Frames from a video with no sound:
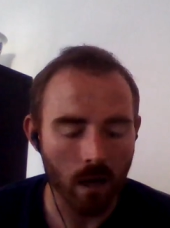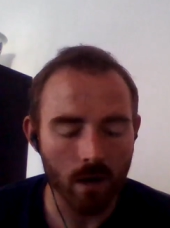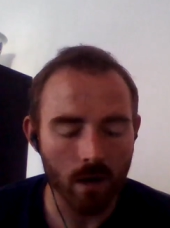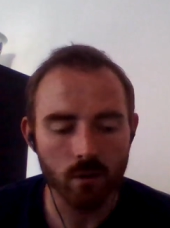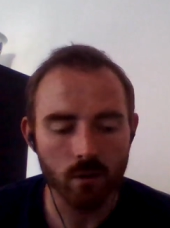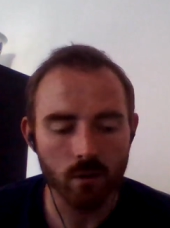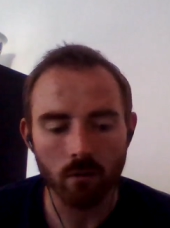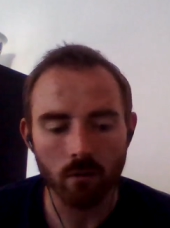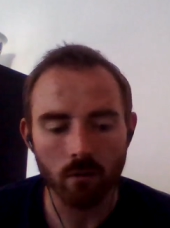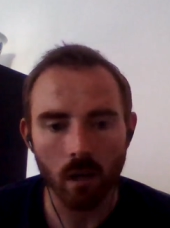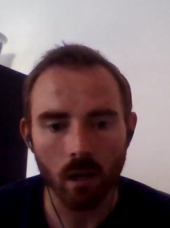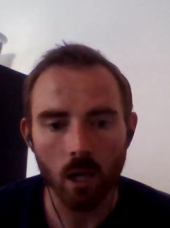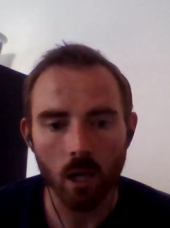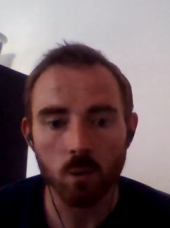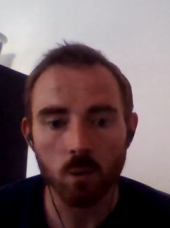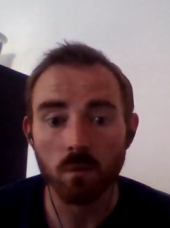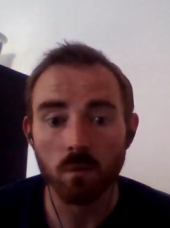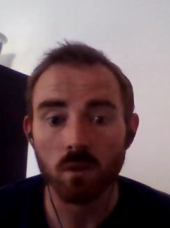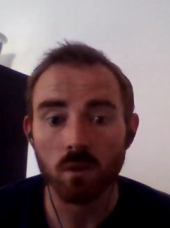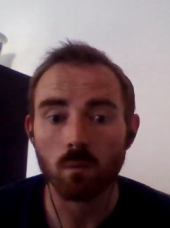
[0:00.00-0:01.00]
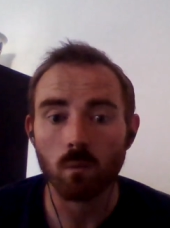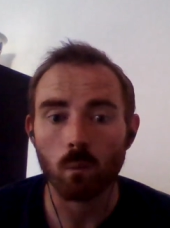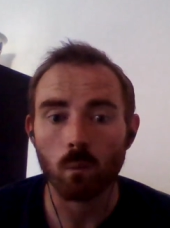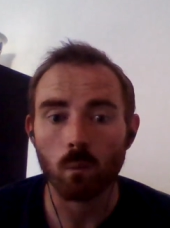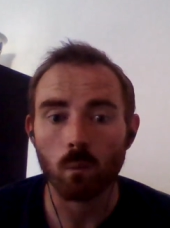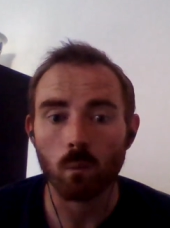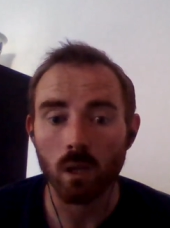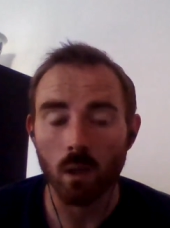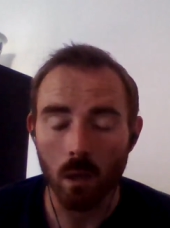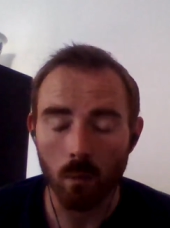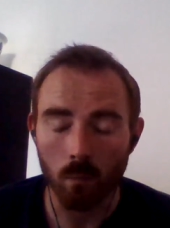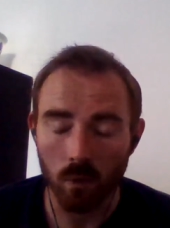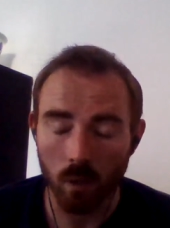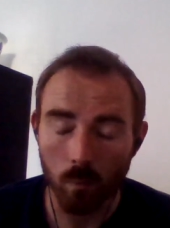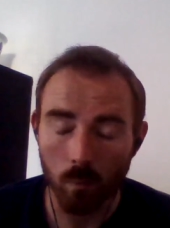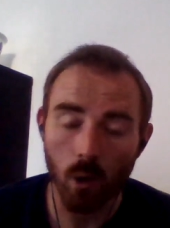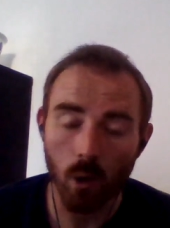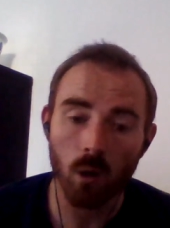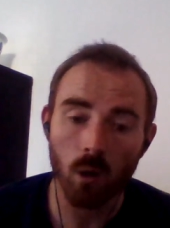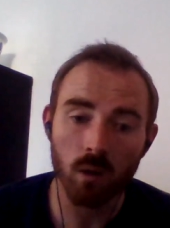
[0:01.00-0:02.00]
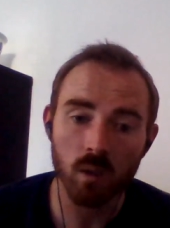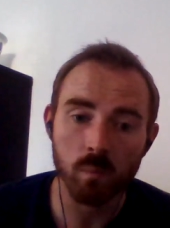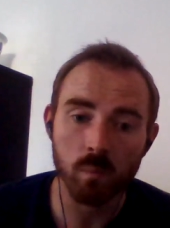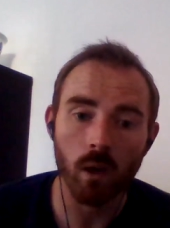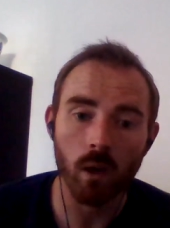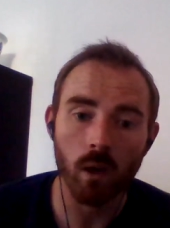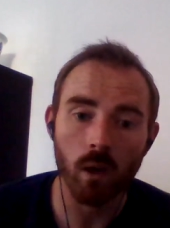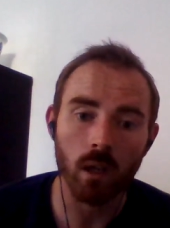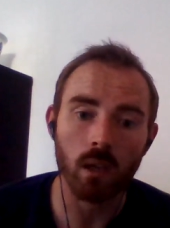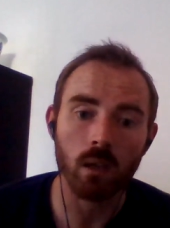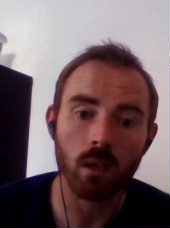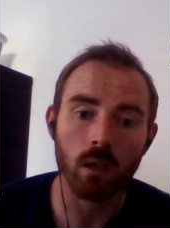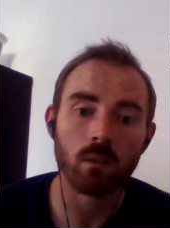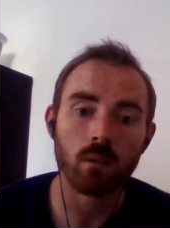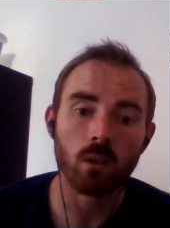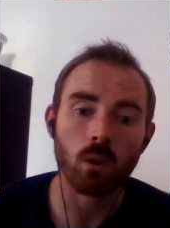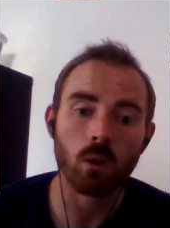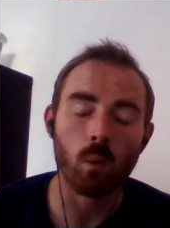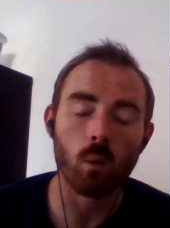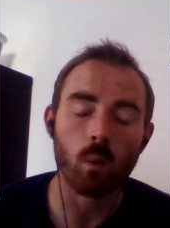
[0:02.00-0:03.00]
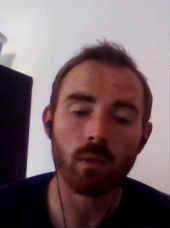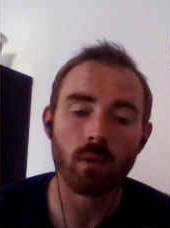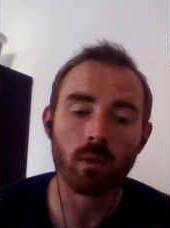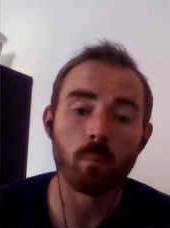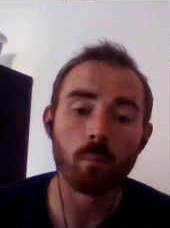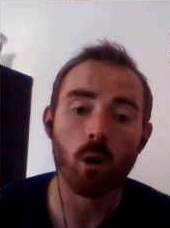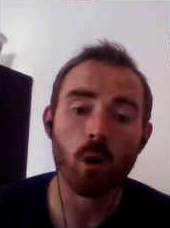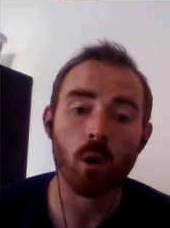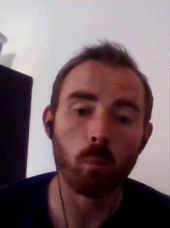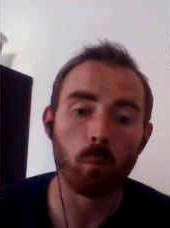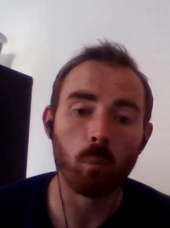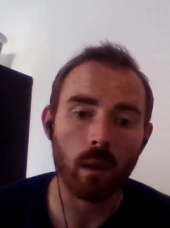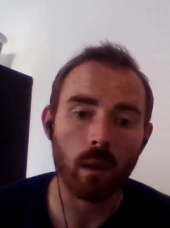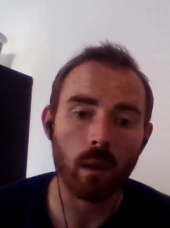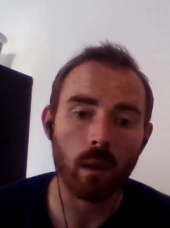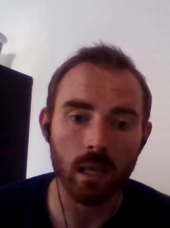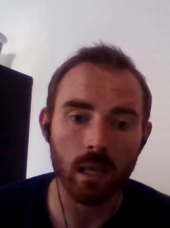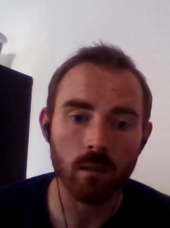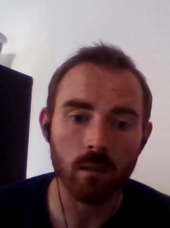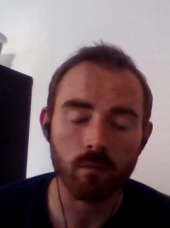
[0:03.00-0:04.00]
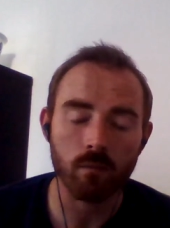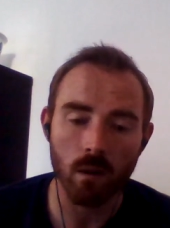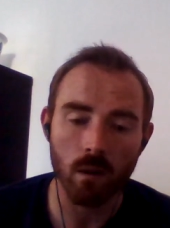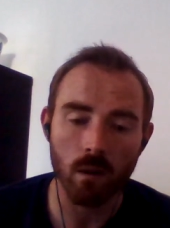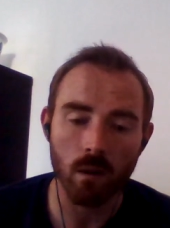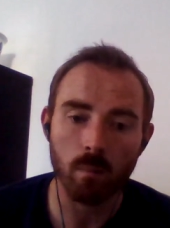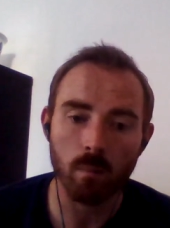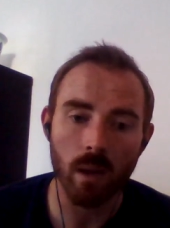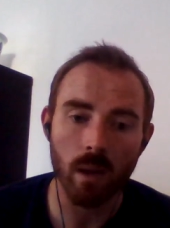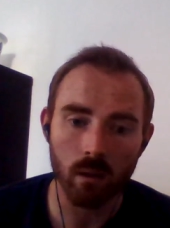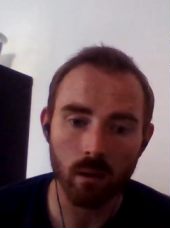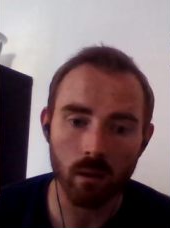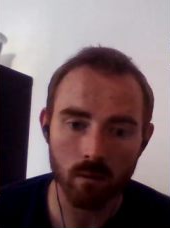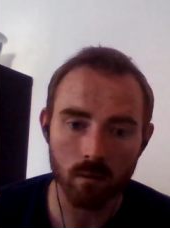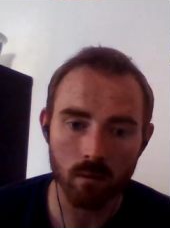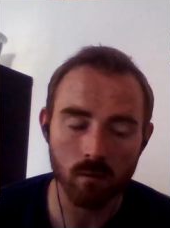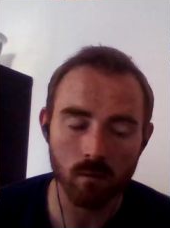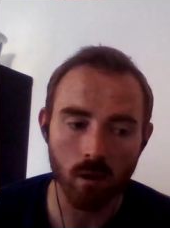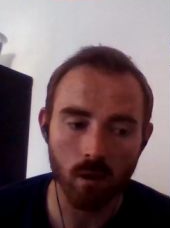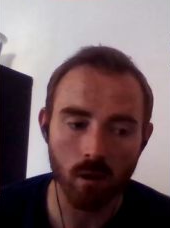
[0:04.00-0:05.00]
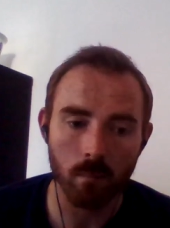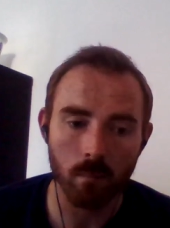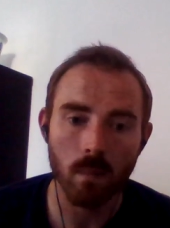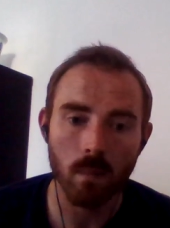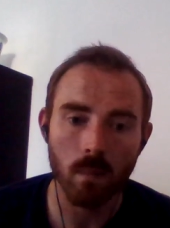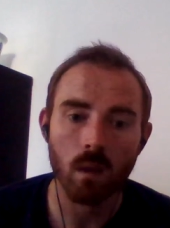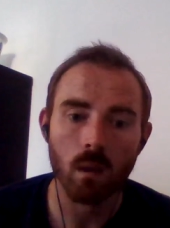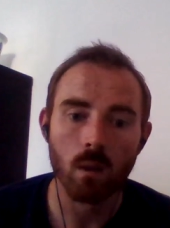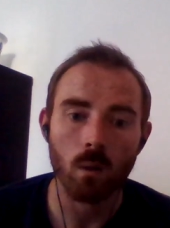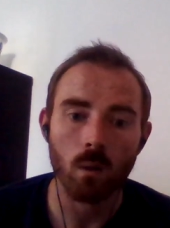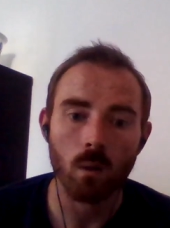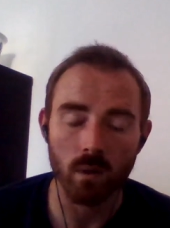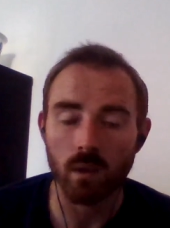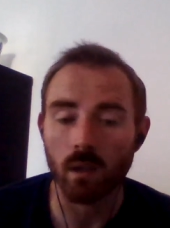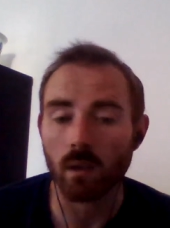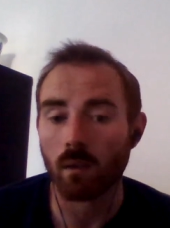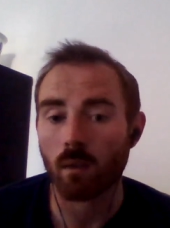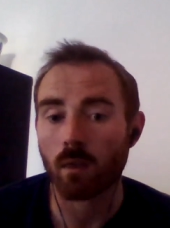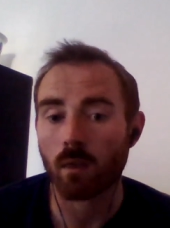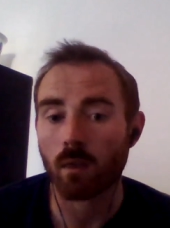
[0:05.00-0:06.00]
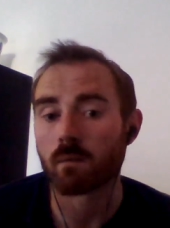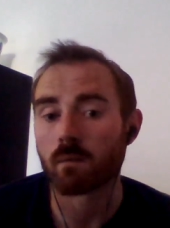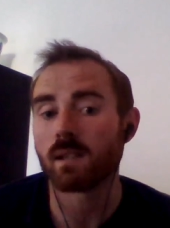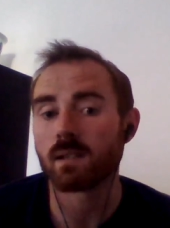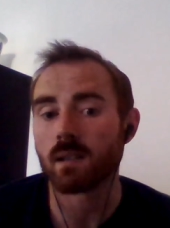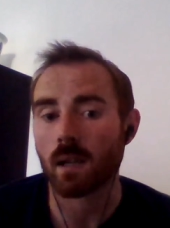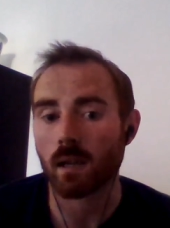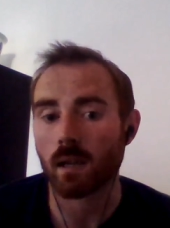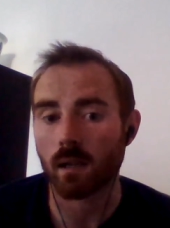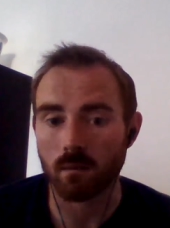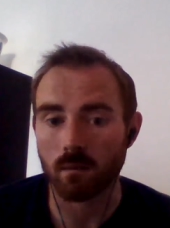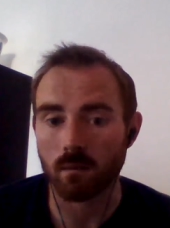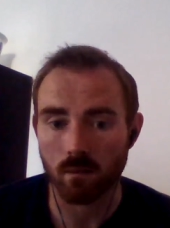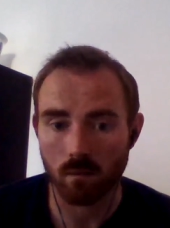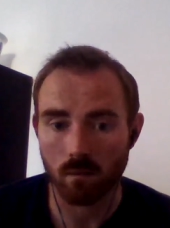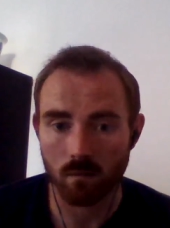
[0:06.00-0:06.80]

your engagement and when, and when the ball is put in, you want the ball played from the back of the scrum within three seconds.